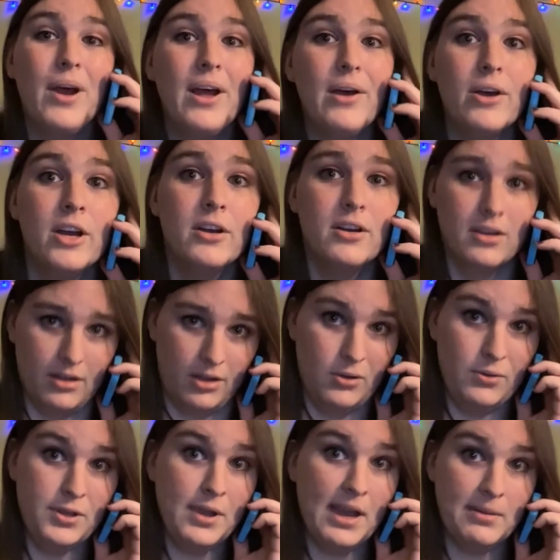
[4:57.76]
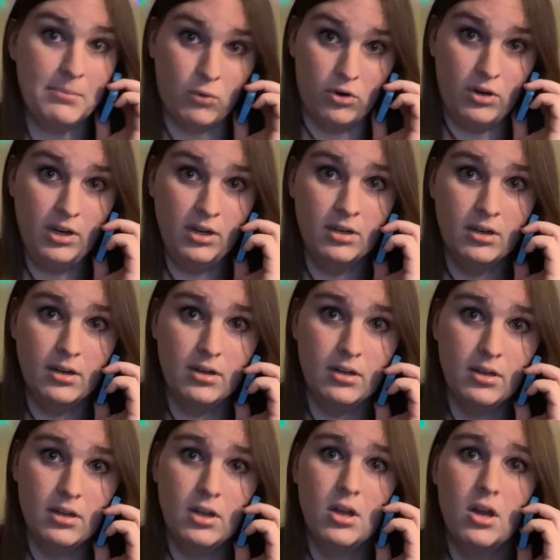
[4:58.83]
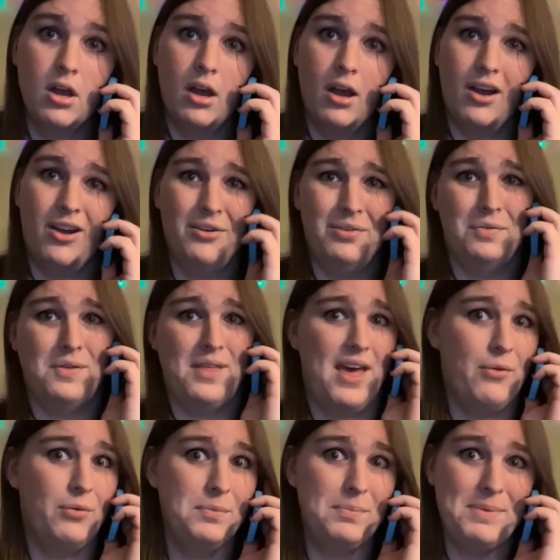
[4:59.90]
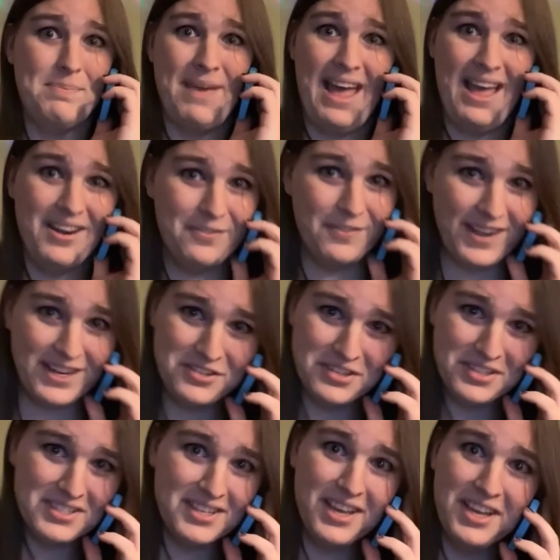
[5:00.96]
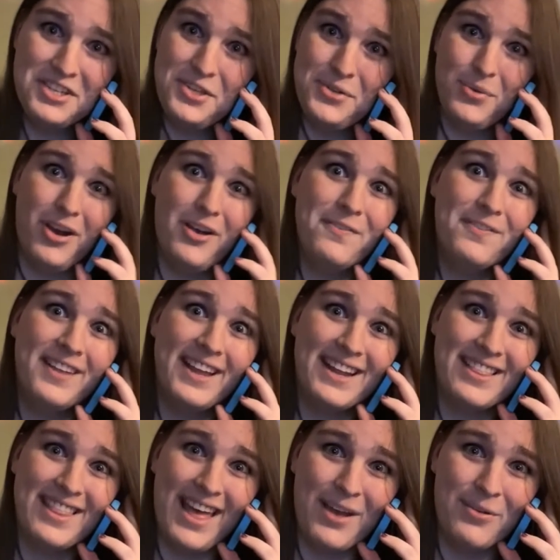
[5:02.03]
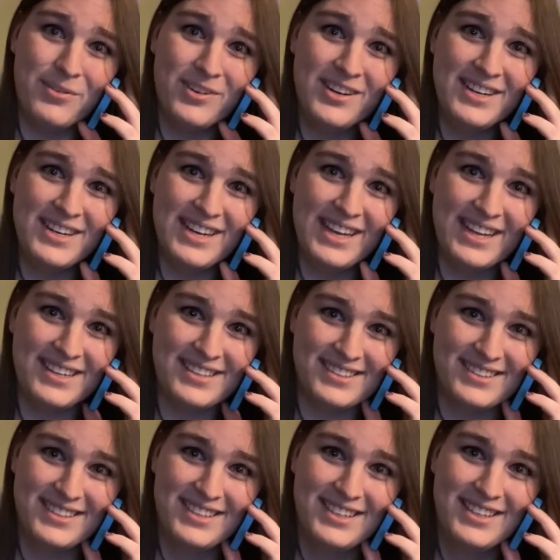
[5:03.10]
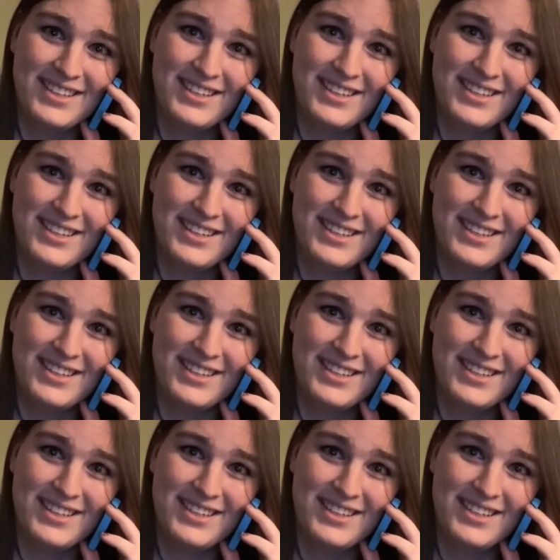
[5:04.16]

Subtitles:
What? Oh, you had more? Oh, that would be bad if I just cut you off like that, wouldn't it?